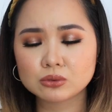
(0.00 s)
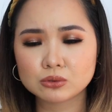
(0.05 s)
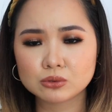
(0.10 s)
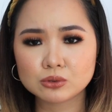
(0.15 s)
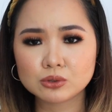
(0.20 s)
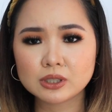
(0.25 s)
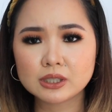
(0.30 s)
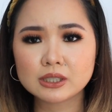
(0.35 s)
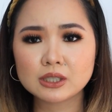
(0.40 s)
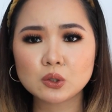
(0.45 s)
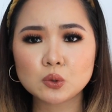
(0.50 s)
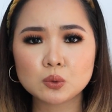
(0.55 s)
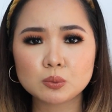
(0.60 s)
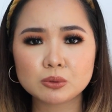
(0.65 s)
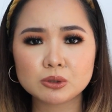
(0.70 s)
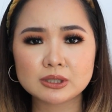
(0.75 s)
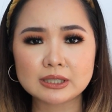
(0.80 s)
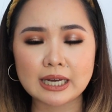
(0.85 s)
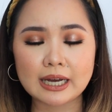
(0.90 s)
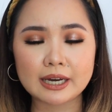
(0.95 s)
Unang
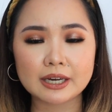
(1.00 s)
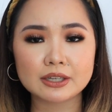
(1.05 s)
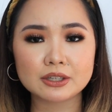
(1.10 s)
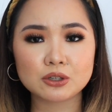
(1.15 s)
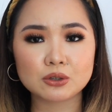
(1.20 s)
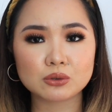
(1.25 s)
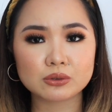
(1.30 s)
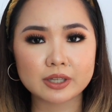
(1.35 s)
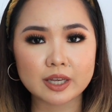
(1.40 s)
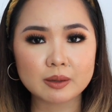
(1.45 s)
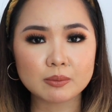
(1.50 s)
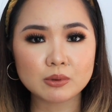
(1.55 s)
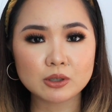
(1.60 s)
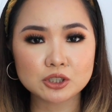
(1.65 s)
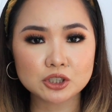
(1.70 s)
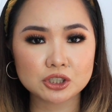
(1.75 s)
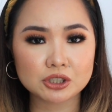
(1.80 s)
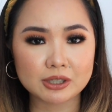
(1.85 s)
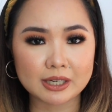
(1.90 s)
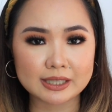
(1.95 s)
naubos sa akin yung day
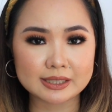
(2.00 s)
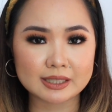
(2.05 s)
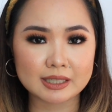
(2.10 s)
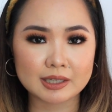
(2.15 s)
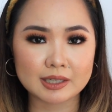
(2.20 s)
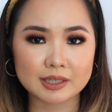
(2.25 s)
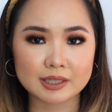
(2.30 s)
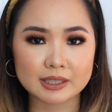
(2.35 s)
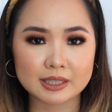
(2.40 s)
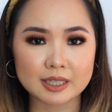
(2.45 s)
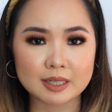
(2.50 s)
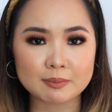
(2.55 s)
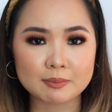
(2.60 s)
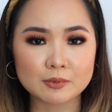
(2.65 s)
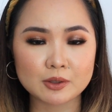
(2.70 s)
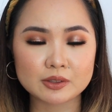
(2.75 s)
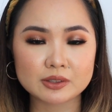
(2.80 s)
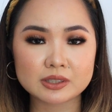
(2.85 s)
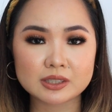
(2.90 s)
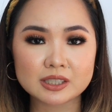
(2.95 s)
moisturizing cream
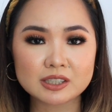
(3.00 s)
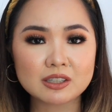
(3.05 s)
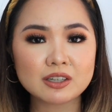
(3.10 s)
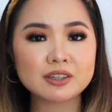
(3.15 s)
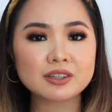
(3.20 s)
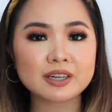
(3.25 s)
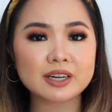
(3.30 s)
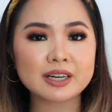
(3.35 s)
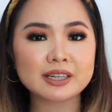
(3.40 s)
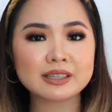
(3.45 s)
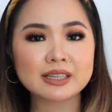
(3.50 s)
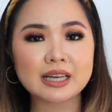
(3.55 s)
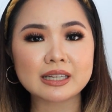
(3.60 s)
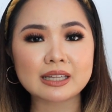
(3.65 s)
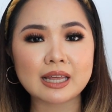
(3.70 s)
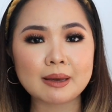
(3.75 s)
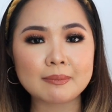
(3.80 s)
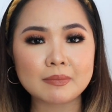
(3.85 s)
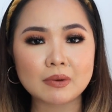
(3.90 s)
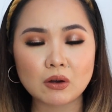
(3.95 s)
considering that
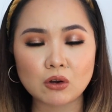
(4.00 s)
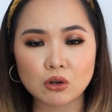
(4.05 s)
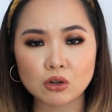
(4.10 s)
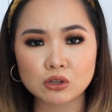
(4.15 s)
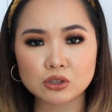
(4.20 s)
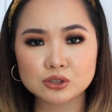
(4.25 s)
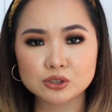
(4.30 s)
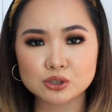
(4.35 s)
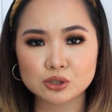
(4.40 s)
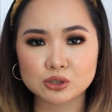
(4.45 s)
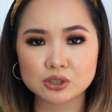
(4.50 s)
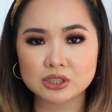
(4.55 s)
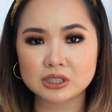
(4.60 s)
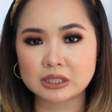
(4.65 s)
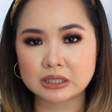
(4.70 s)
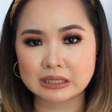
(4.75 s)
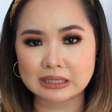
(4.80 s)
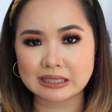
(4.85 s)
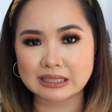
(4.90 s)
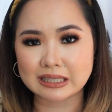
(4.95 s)
I'm also
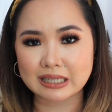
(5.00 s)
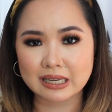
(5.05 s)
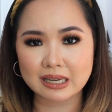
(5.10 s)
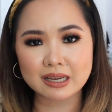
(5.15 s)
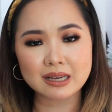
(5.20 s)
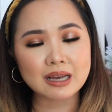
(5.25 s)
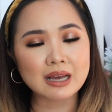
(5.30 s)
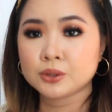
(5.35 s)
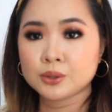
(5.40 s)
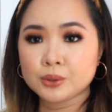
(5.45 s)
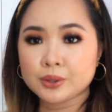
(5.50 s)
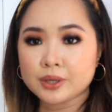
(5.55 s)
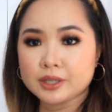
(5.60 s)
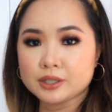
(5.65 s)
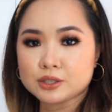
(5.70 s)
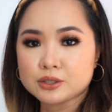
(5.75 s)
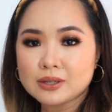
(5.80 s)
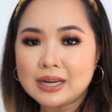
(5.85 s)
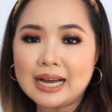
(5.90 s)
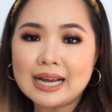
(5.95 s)
cheating. Okay,
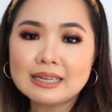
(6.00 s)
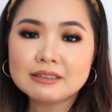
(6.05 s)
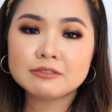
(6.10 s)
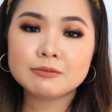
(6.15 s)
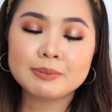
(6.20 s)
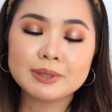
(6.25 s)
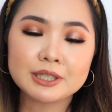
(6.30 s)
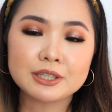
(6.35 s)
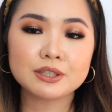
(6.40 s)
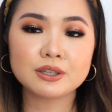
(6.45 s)
so I've been